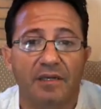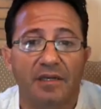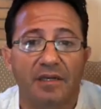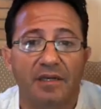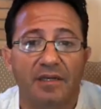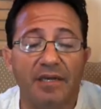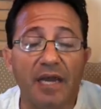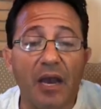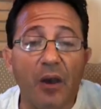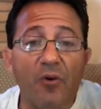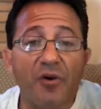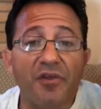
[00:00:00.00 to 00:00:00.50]

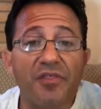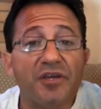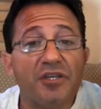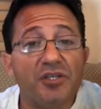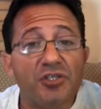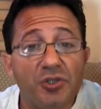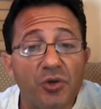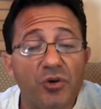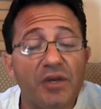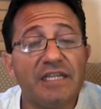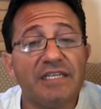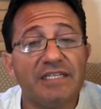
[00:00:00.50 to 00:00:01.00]
Now, with a
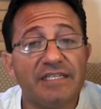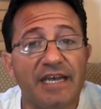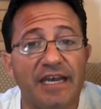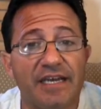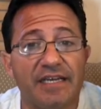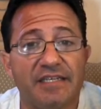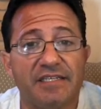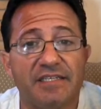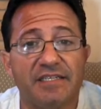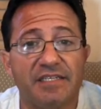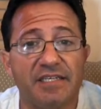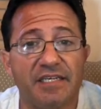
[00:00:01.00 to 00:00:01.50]
joint
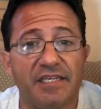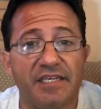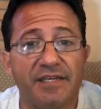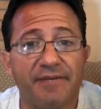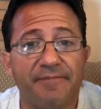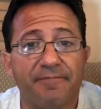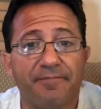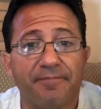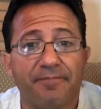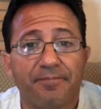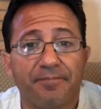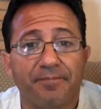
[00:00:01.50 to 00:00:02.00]
tenancy,
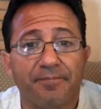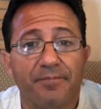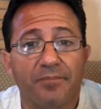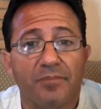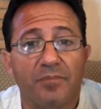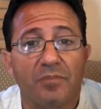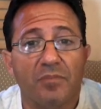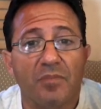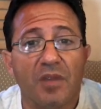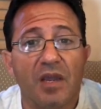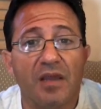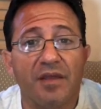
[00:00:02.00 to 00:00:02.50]

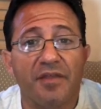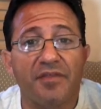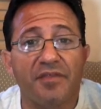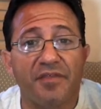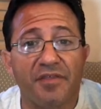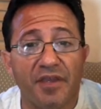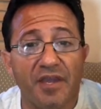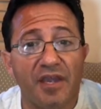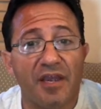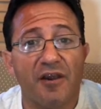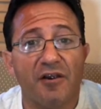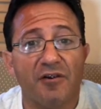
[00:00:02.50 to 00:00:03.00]

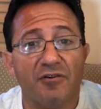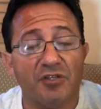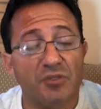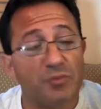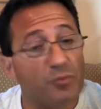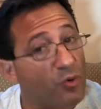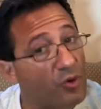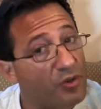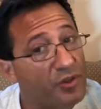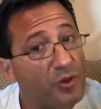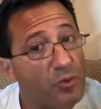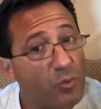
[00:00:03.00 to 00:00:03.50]
there's
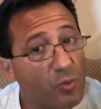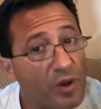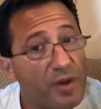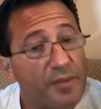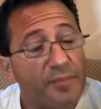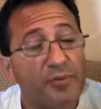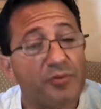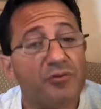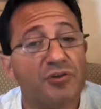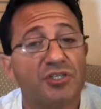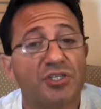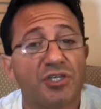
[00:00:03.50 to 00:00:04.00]
more than one
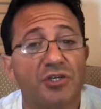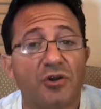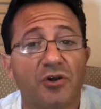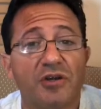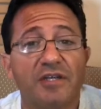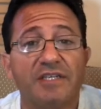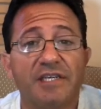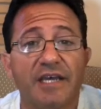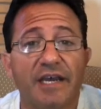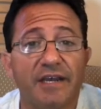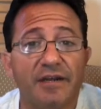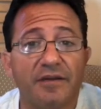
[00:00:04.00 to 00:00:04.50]
person on
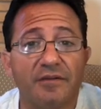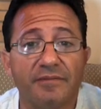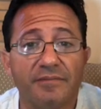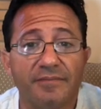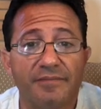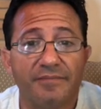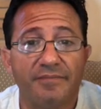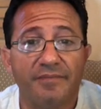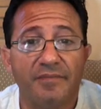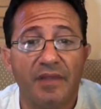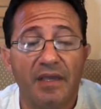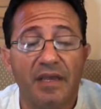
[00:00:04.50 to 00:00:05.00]
title,
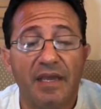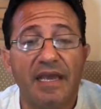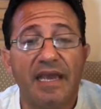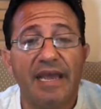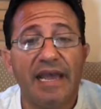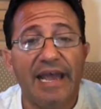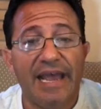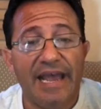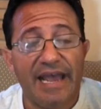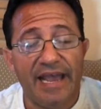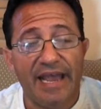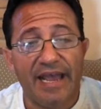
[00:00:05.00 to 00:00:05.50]

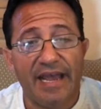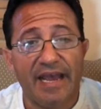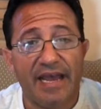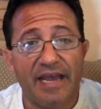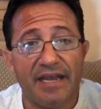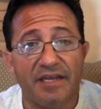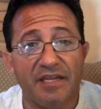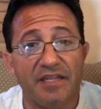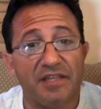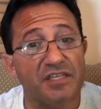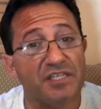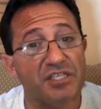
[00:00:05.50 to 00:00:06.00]

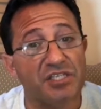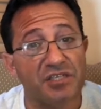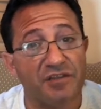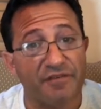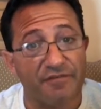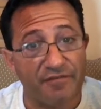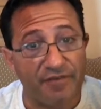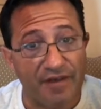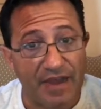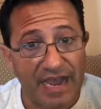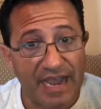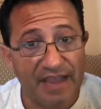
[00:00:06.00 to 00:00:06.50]
and the
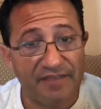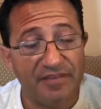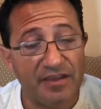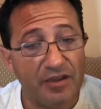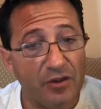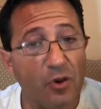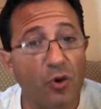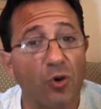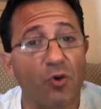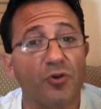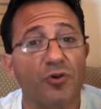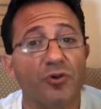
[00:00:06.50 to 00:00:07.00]
surviving
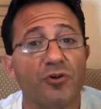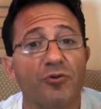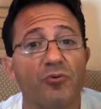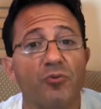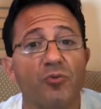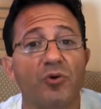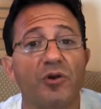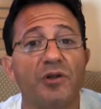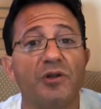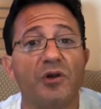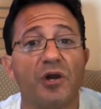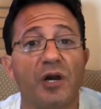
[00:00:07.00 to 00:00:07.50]
owner
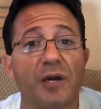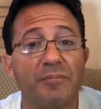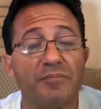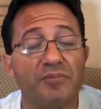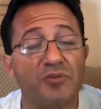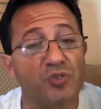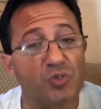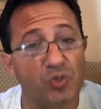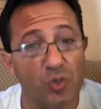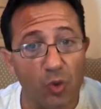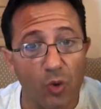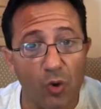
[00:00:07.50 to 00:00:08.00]
would
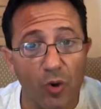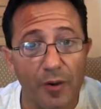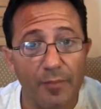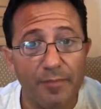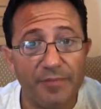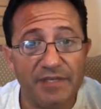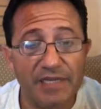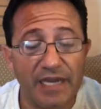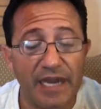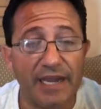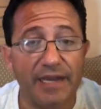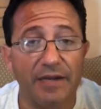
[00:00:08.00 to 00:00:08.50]
absorb
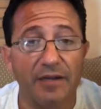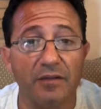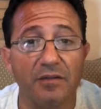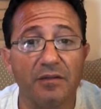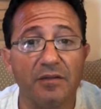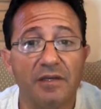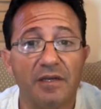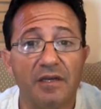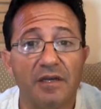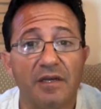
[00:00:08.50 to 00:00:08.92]
title